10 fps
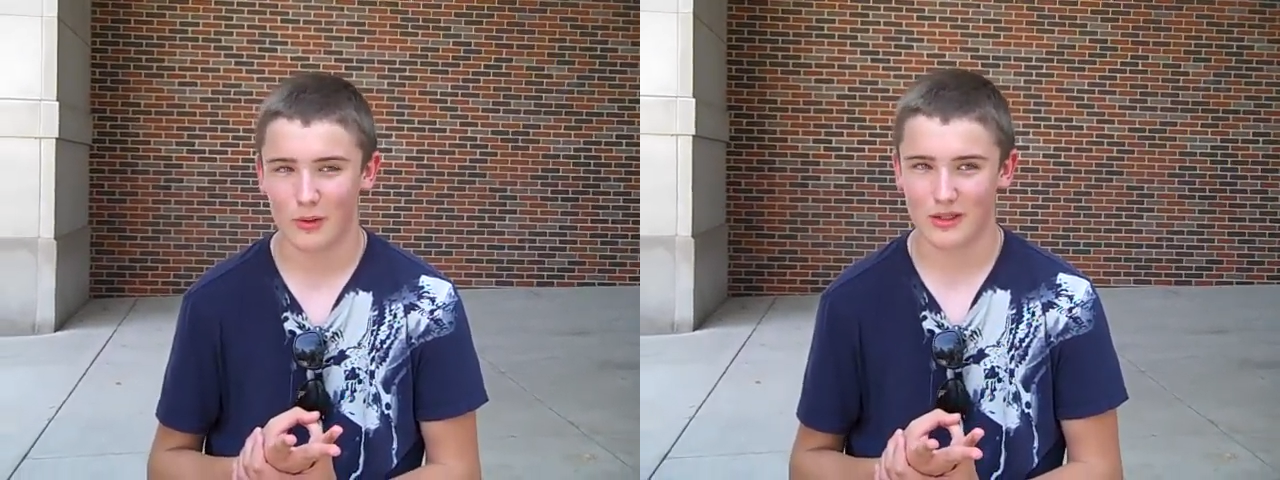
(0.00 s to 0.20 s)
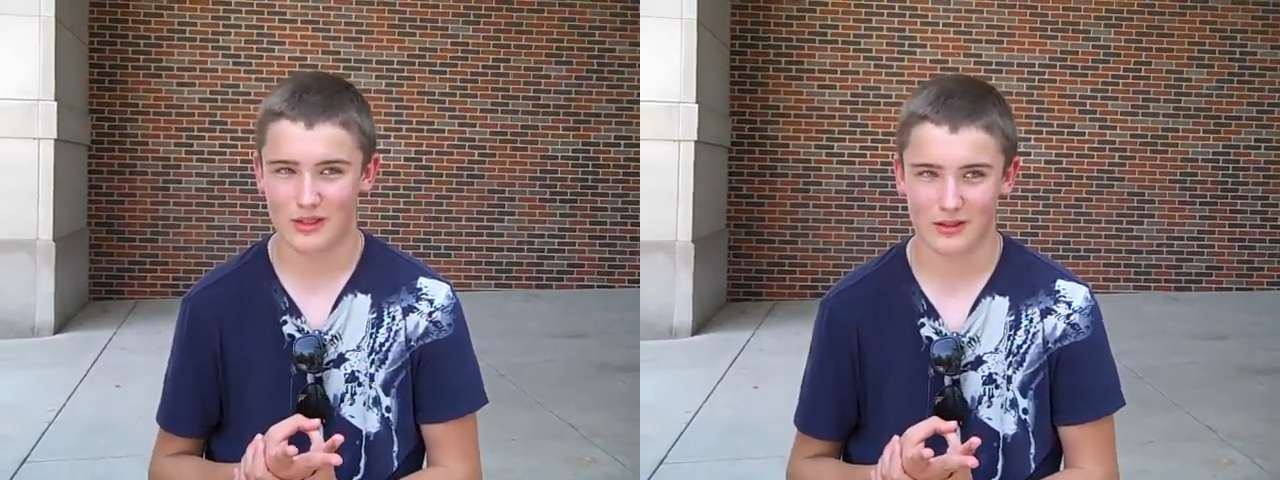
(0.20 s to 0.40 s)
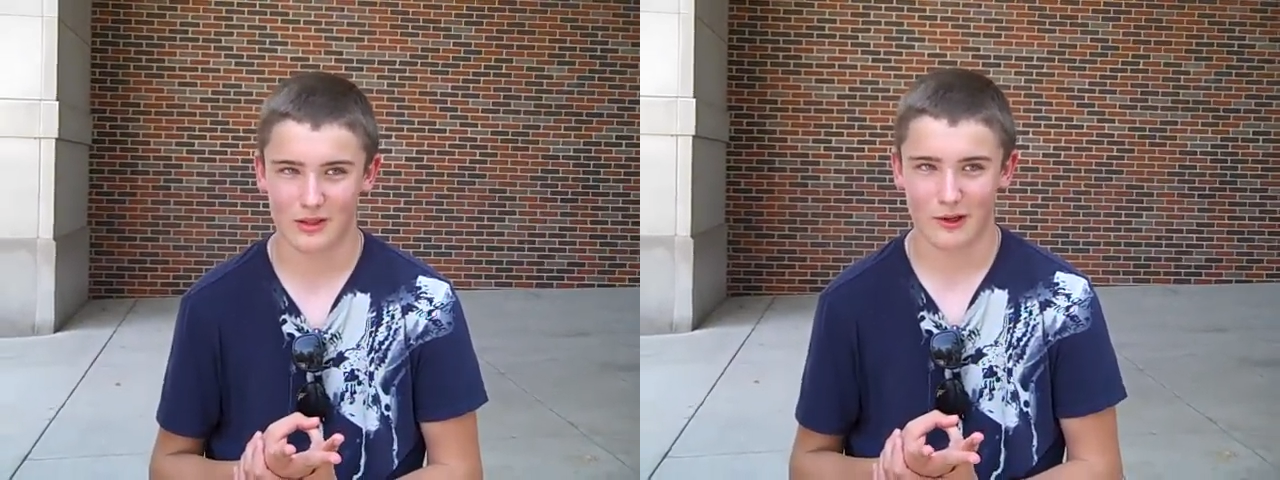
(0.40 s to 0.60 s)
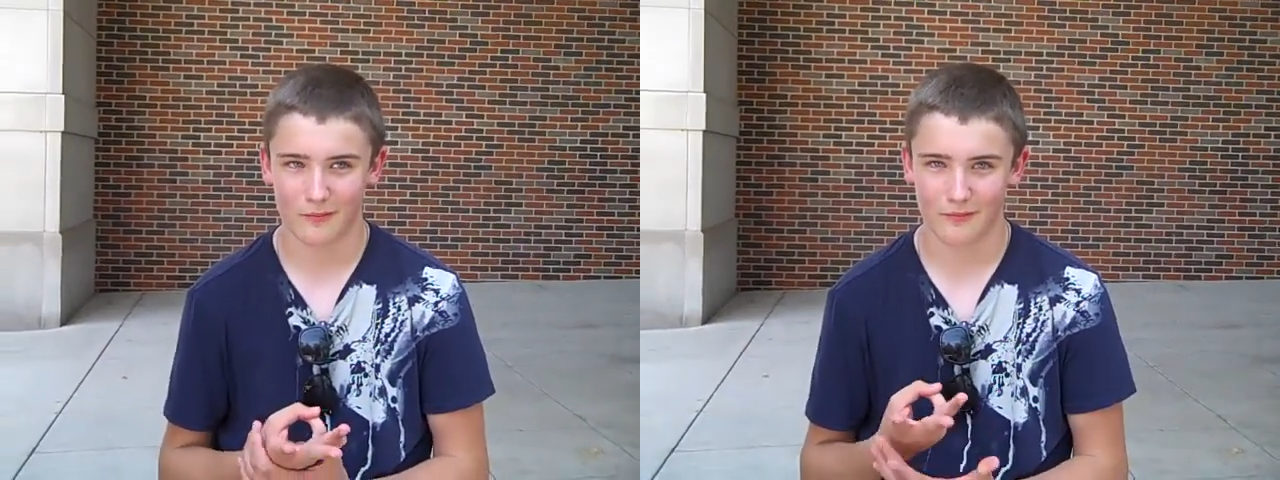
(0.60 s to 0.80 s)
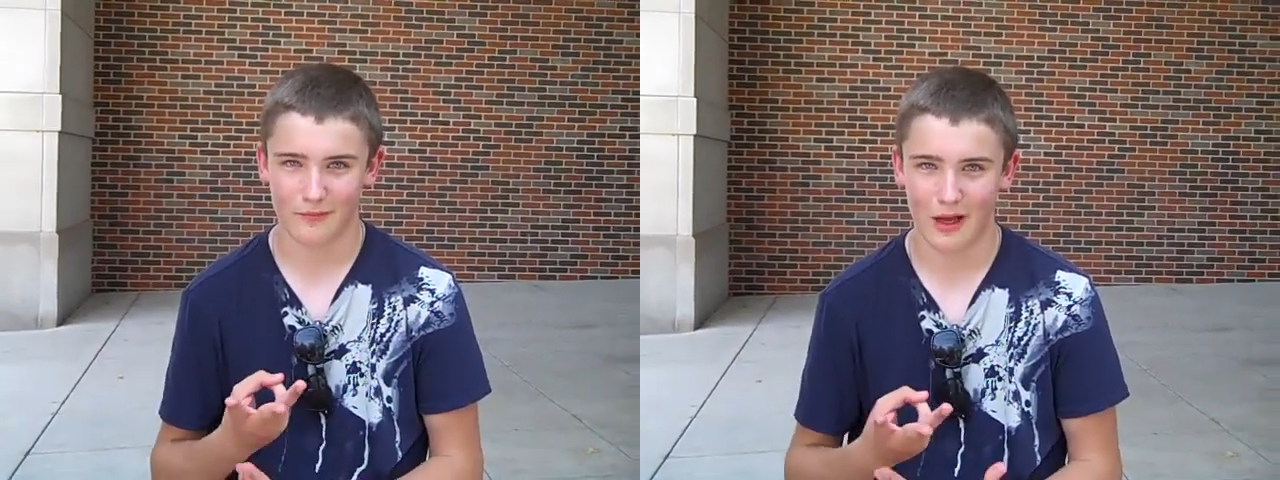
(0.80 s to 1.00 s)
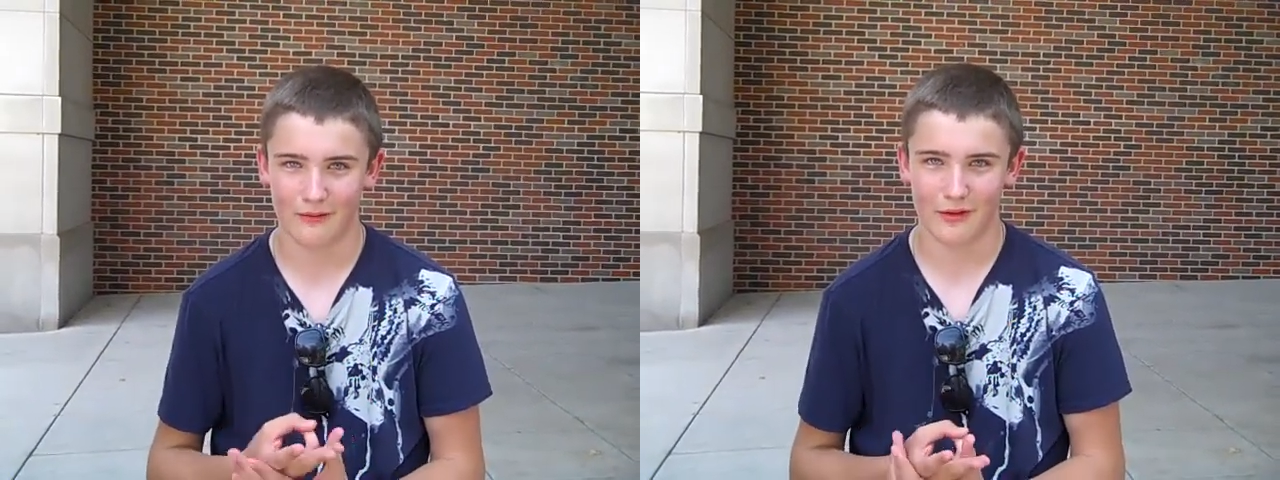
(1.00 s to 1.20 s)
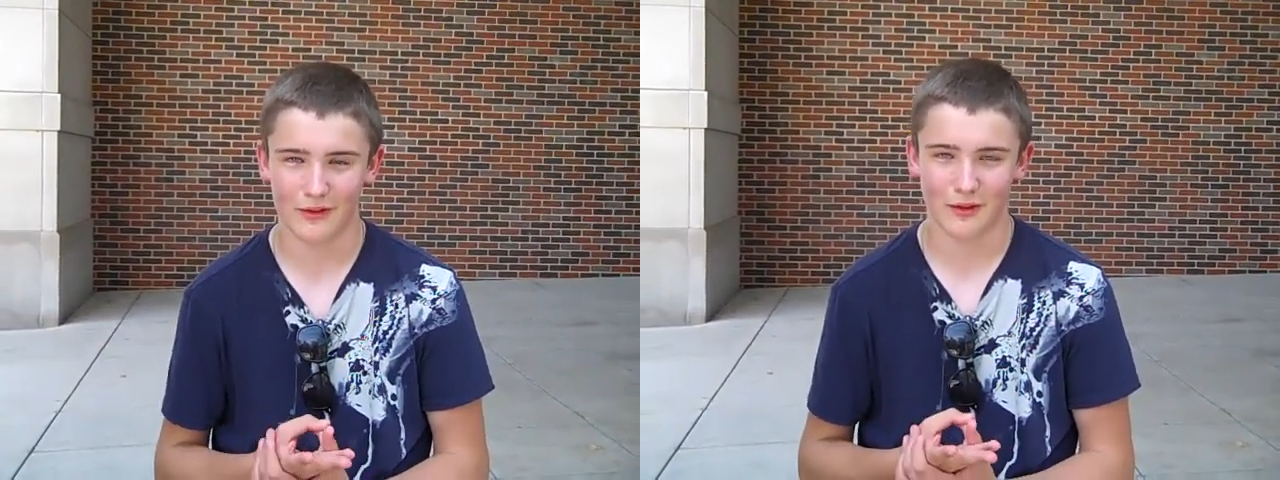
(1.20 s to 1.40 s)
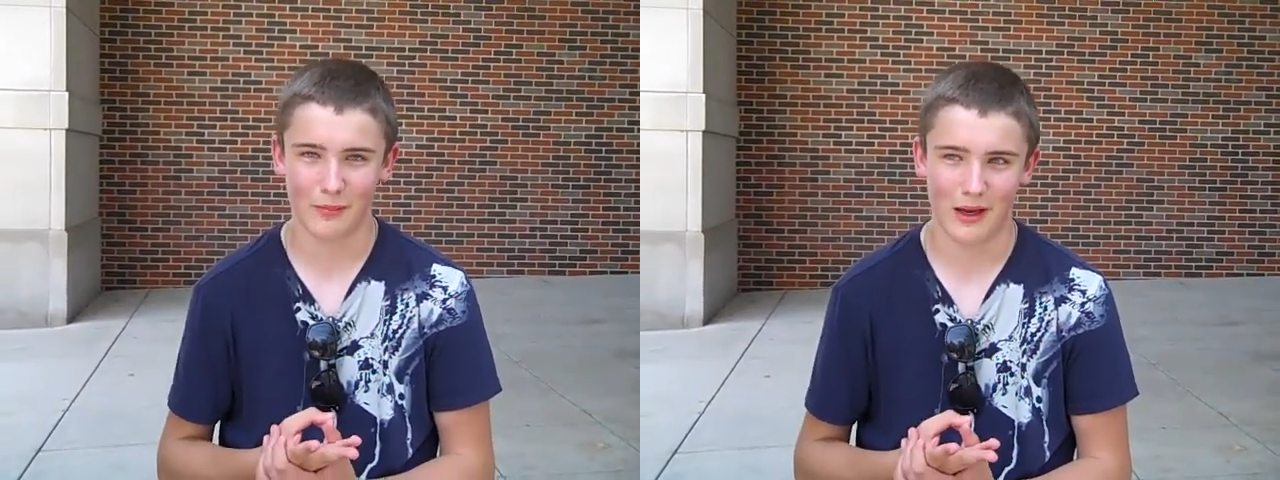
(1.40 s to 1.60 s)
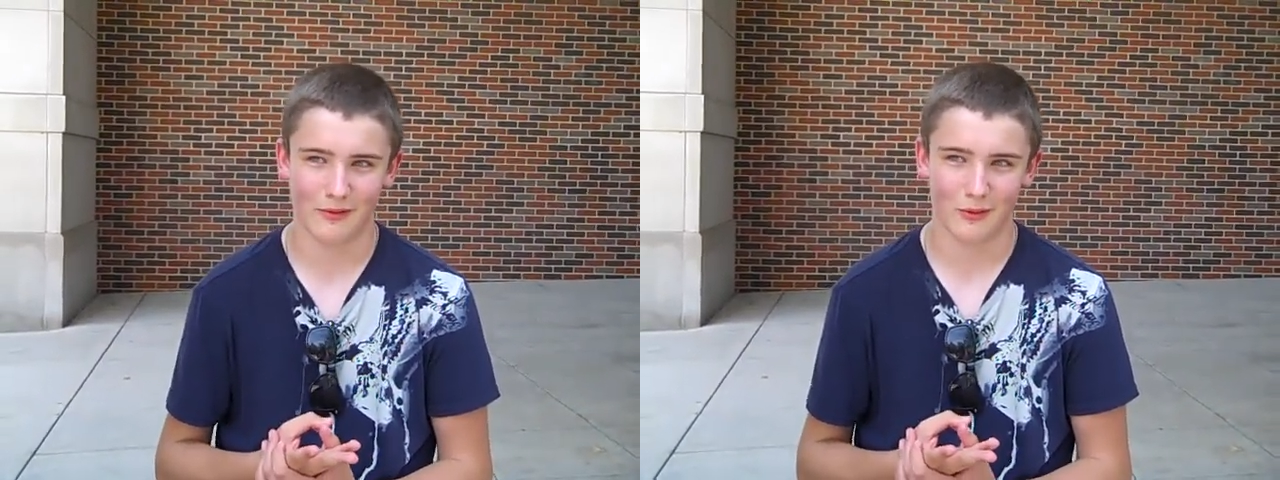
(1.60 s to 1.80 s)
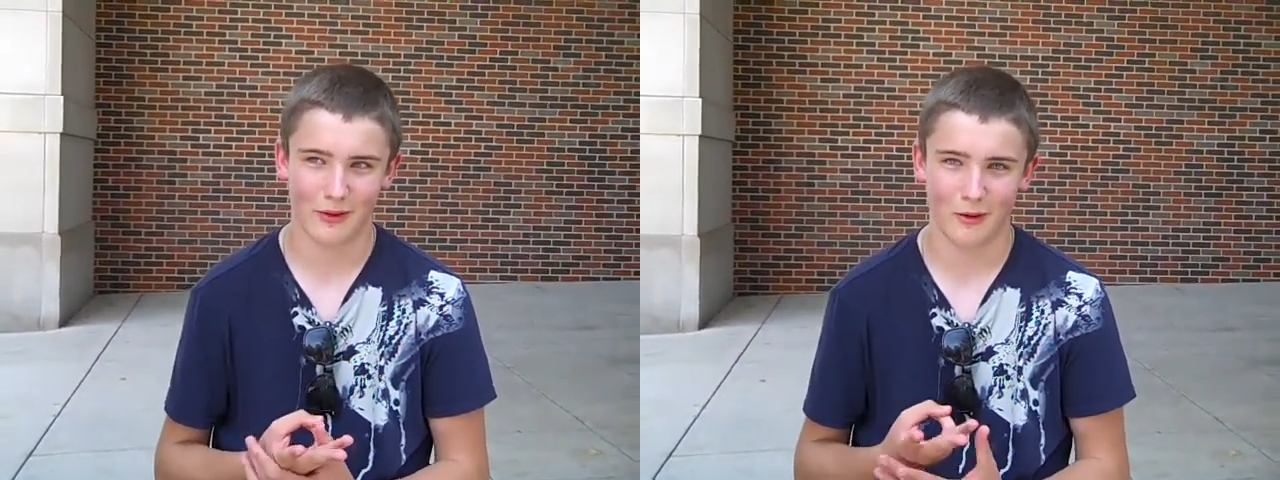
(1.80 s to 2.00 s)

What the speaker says: which obviously is painful.